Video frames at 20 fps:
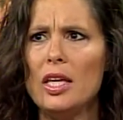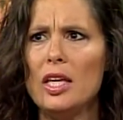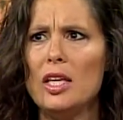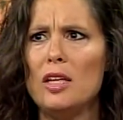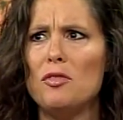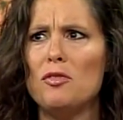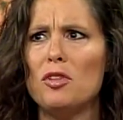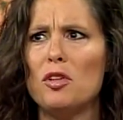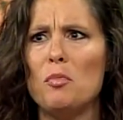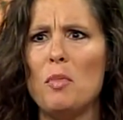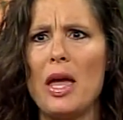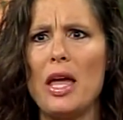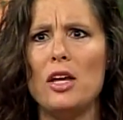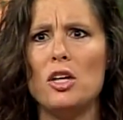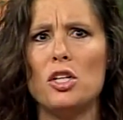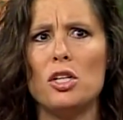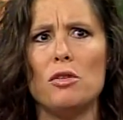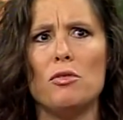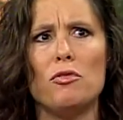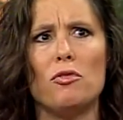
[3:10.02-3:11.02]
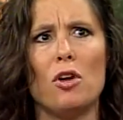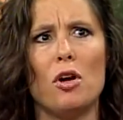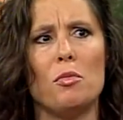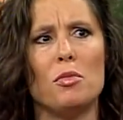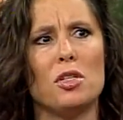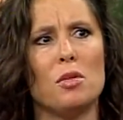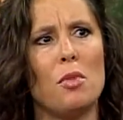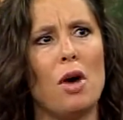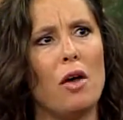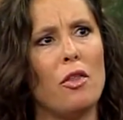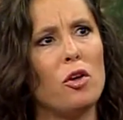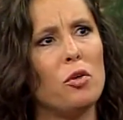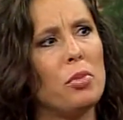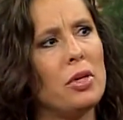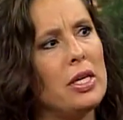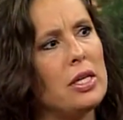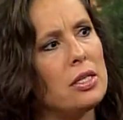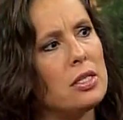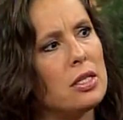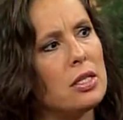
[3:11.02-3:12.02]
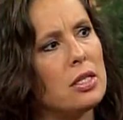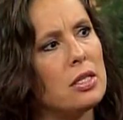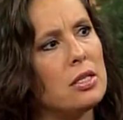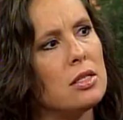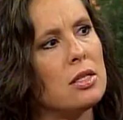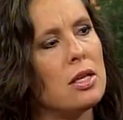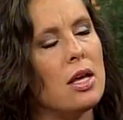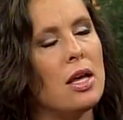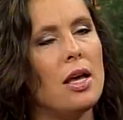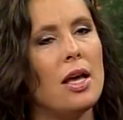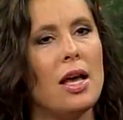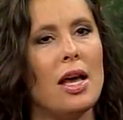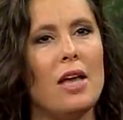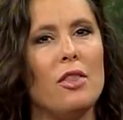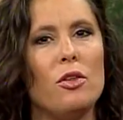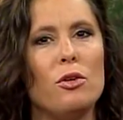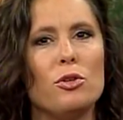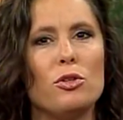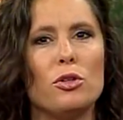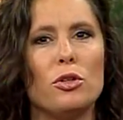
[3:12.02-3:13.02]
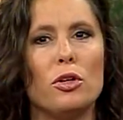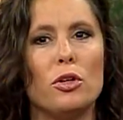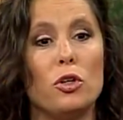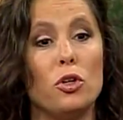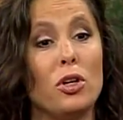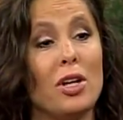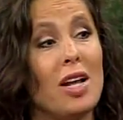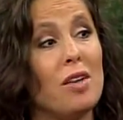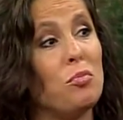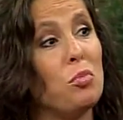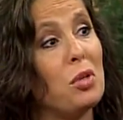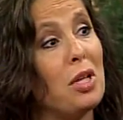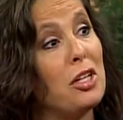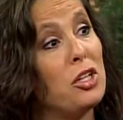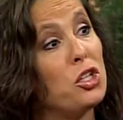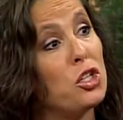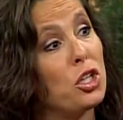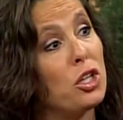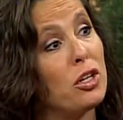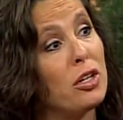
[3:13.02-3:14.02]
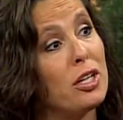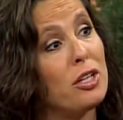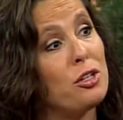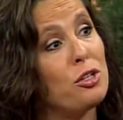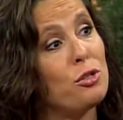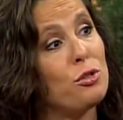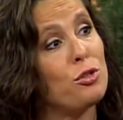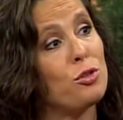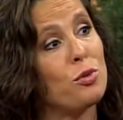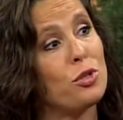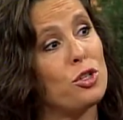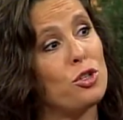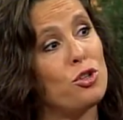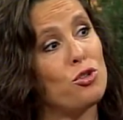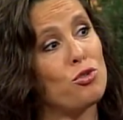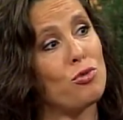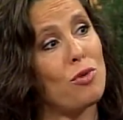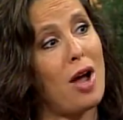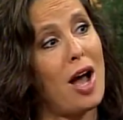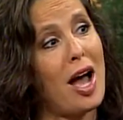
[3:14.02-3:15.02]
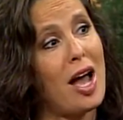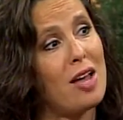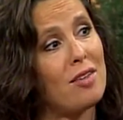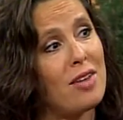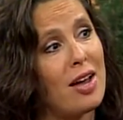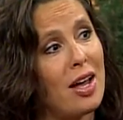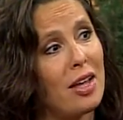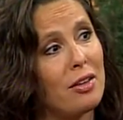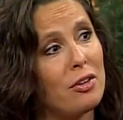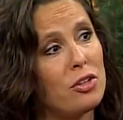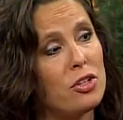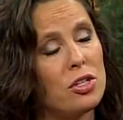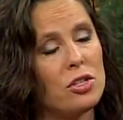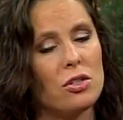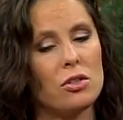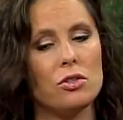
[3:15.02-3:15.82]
inflammation from some other pieces, and you can have blood sugar issues which drive allergies.